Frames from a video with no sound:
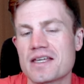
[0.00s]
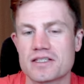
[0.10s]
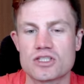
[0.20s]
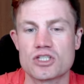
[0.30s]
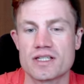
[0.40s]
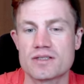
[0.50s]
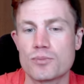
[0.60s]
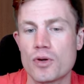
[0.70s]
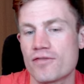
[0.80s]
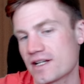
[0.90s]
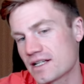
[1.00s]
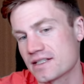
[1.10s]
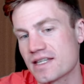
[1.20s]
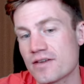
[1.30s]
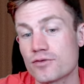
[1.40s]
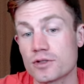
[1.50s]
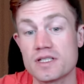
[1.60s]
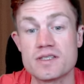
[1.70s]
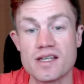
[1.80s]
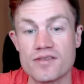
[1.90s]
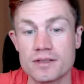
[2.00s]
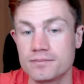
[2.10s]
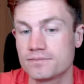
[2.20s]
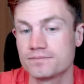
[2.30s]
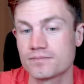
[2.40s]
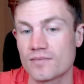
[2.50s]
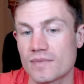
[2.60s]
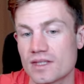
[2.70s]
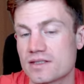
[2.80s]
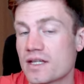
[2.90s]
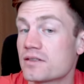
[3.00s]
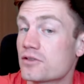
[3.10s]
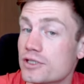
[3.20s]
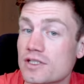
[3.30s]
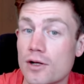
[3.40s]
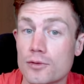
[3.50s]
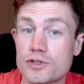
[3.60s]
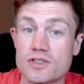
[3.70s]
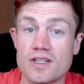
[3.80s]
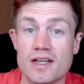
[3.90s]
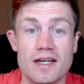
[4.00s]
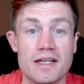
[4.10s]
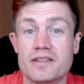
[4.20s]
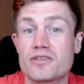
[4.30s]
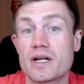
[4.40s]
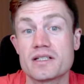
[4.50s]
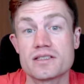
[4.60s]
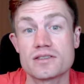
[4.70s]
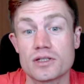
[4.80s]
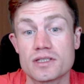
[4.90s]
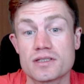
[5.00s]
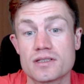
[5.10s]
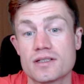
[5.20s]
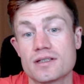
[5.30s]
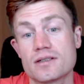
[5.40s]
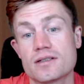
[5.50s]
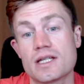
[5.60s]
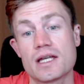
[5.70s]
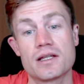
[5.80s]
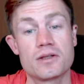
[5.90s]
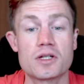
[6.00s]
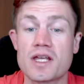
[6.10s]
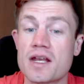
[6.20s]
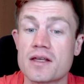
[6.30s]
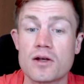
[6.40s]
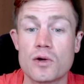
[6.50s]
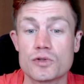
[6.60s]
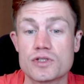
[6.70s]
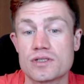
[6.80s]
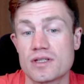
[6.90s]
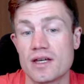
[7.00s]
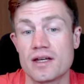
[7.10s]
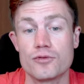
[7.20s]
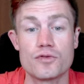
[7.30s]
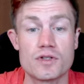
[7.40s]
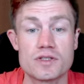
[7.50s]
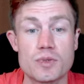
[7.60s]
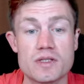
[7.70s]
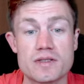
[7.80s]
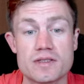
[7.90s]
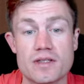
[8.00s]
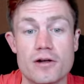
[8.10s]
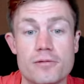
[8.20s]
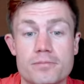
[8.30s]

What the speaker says: is just perfectly safe on e7. The center is closed and white is not getting close with his pieces there.